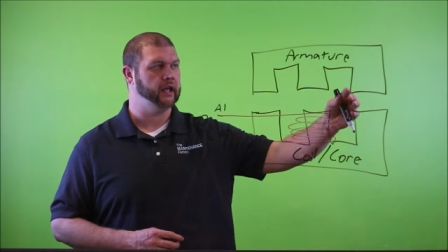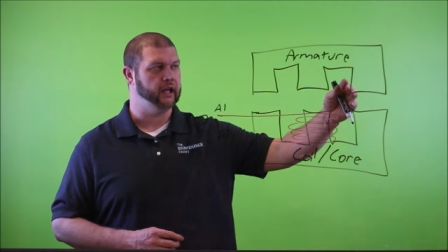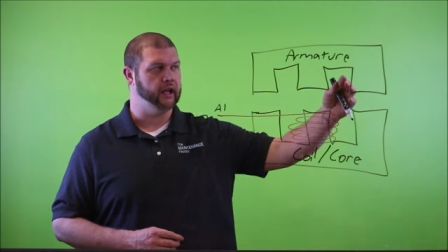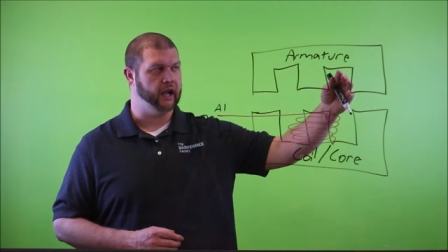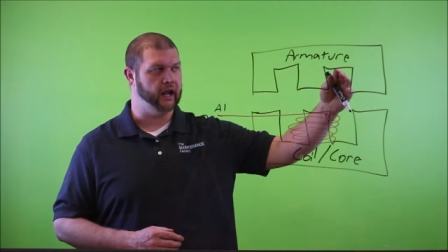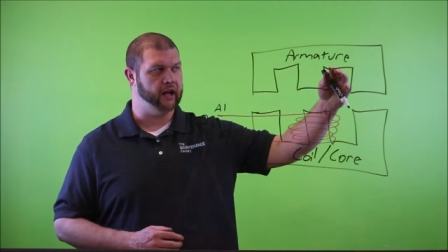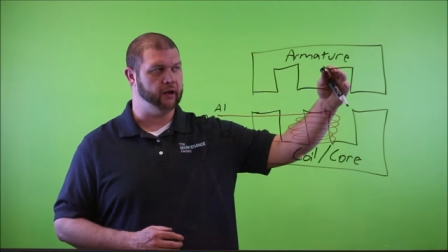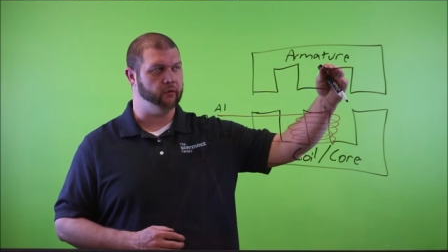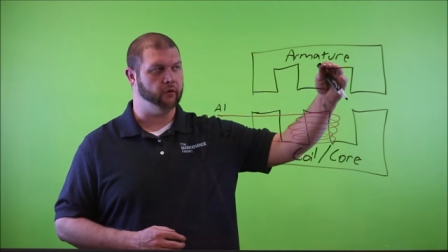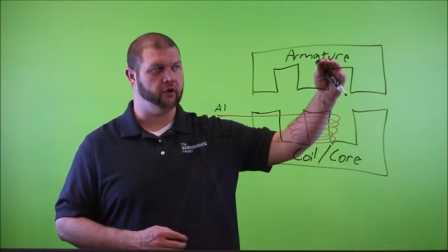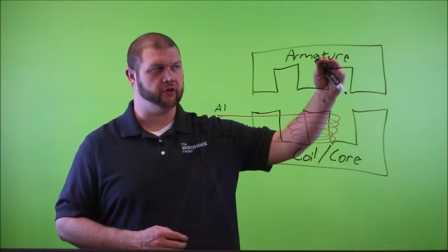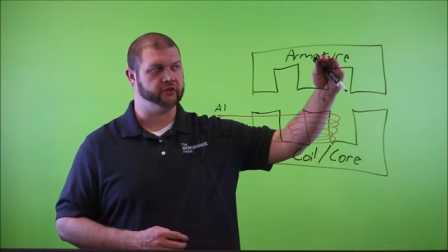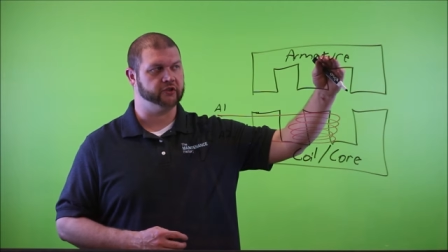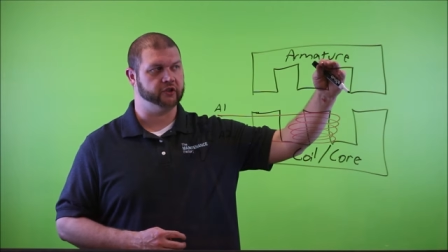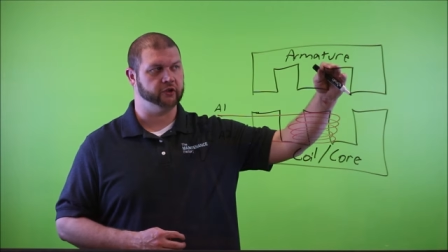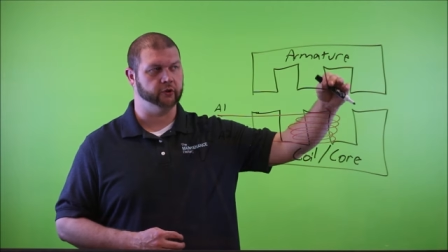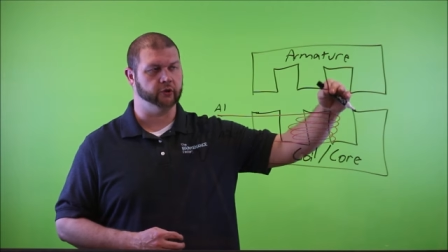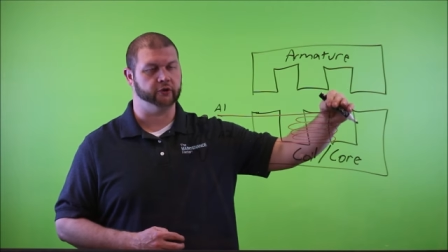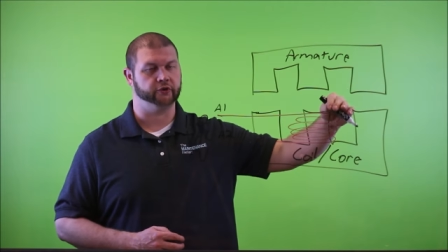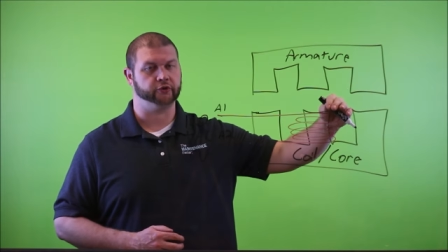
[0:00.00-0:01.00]
and it wants
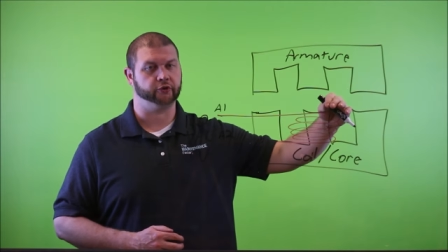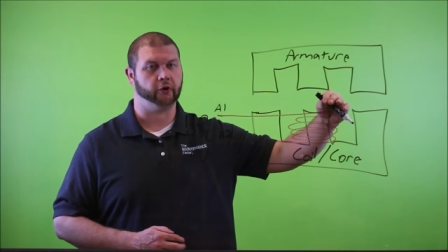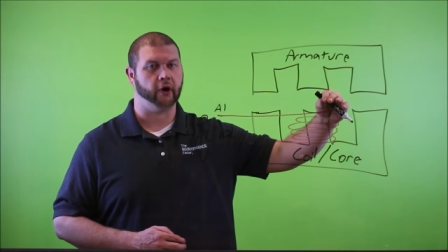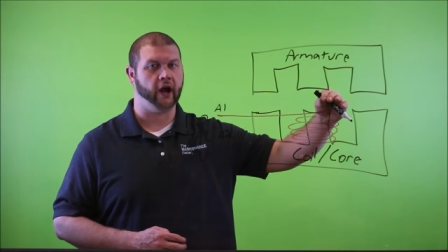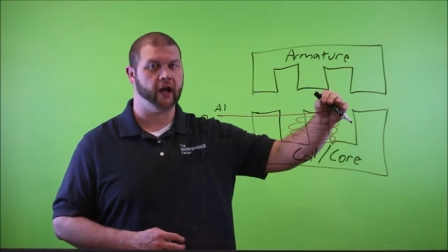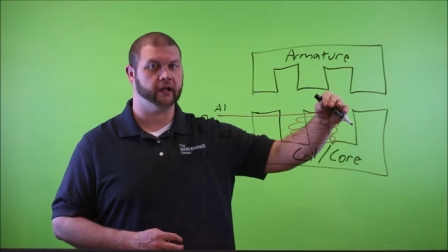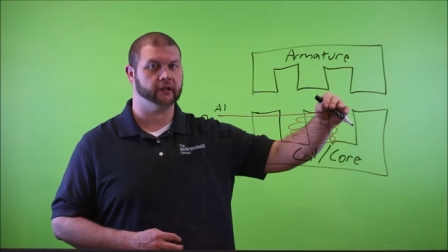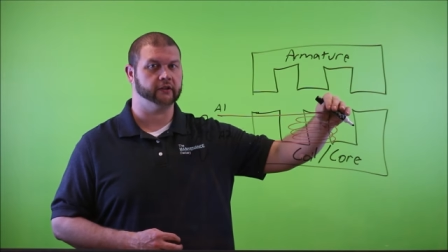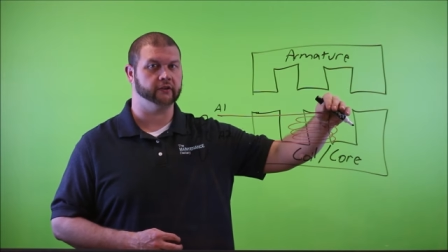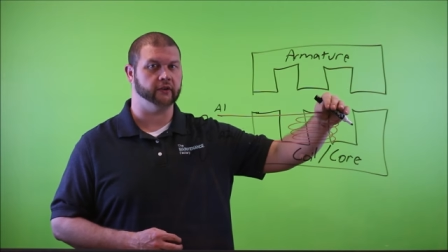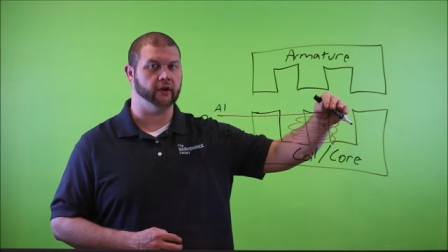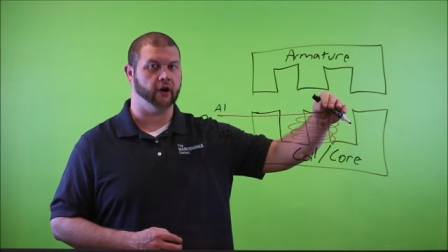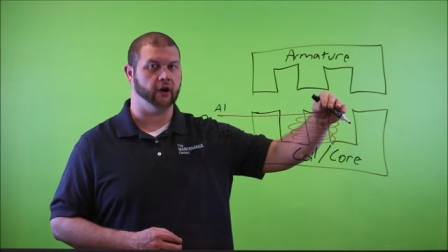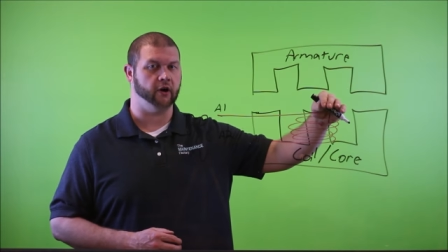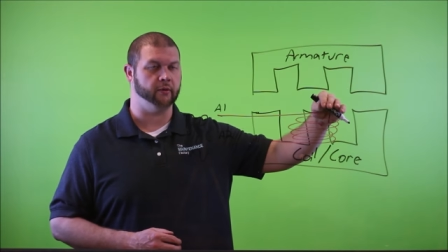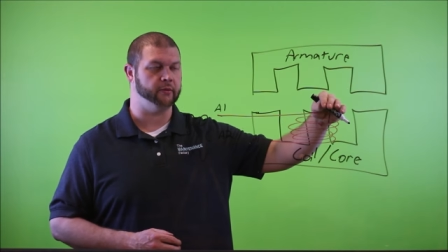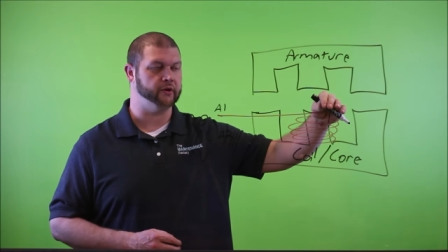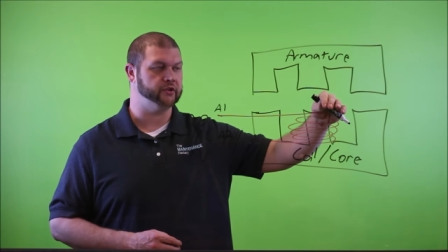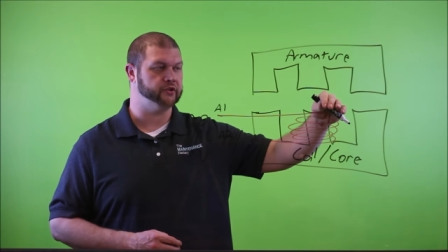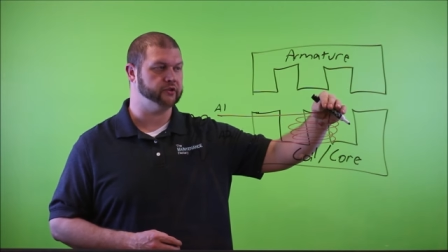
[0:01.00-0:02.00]
to attract the
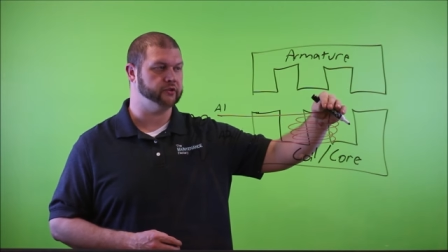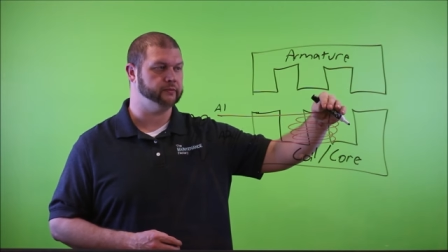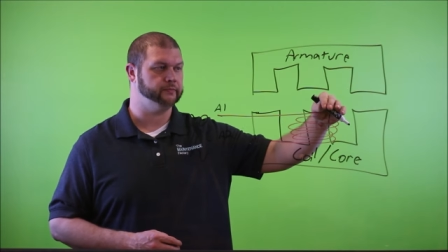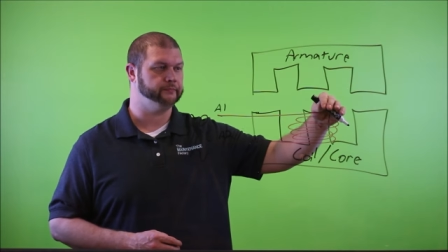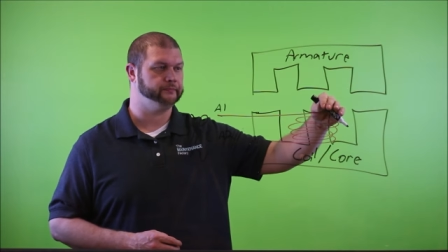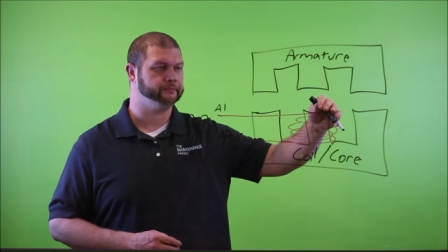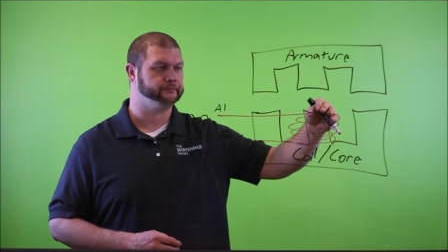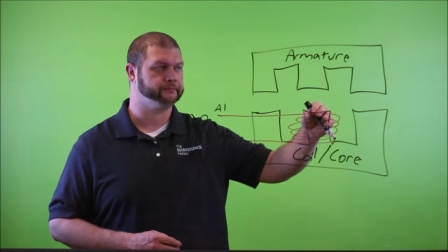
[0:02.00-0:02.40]
armature.